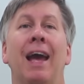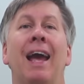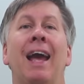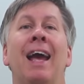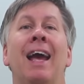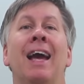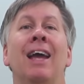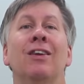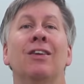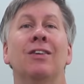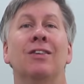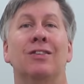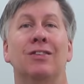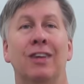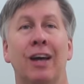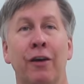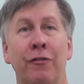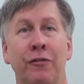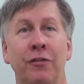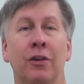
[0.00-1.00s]
and
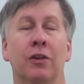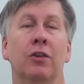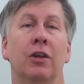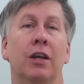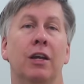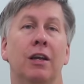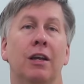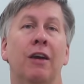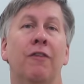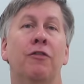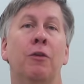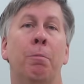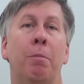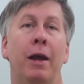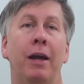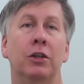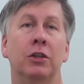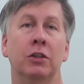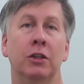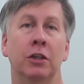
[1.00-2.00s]
definitely if the
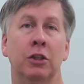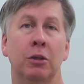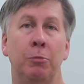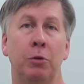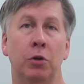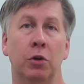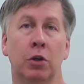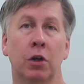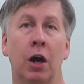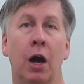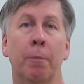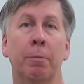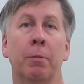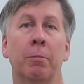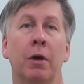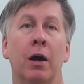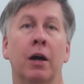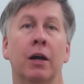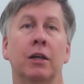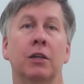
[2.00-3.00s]
patient is
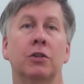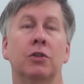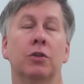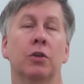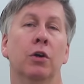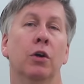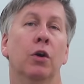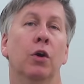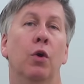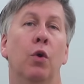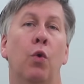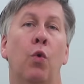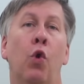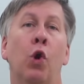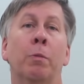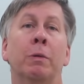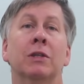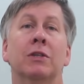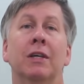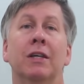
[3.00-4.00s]
immunocompromised
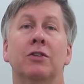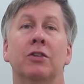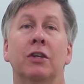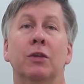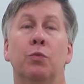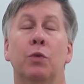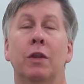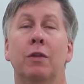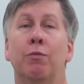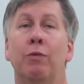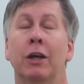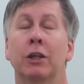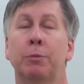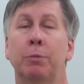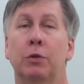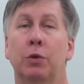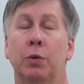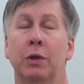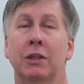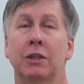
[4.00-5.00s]
or presenting with
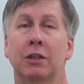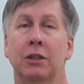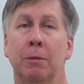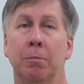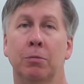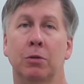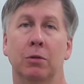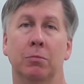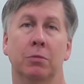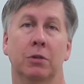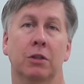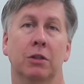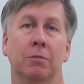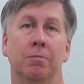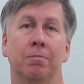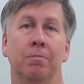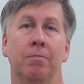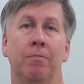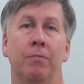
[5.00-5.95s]
respiratory symptoms.